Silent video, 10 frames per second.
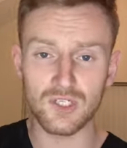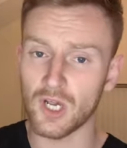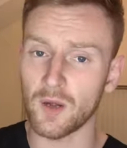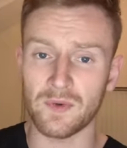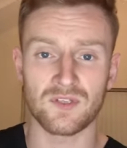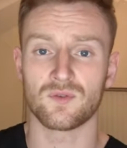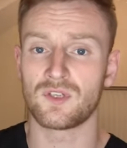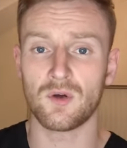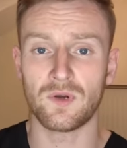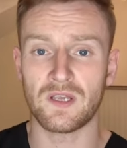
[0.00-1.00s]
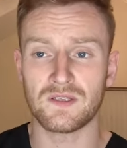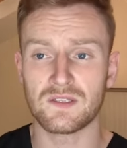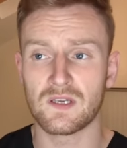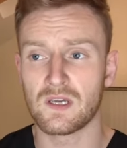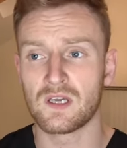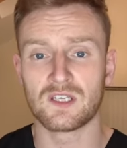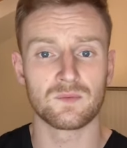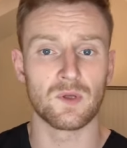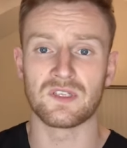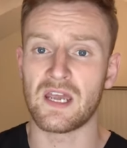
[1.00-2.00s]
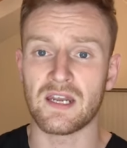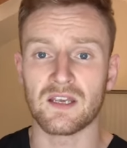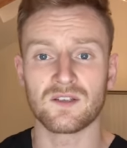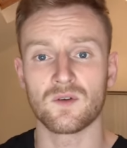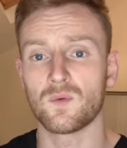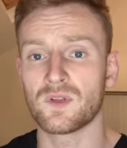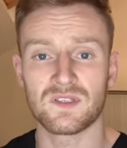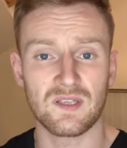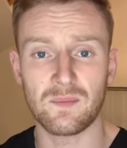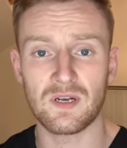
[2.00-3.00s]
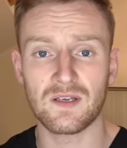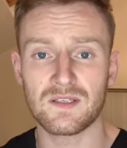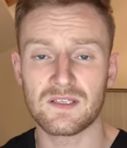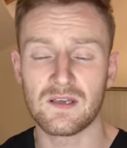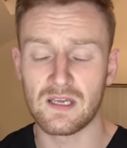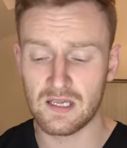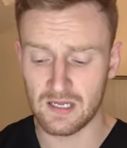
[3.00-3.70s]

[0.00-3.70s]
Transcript: sharpness or dullness spontaneous or with stimulus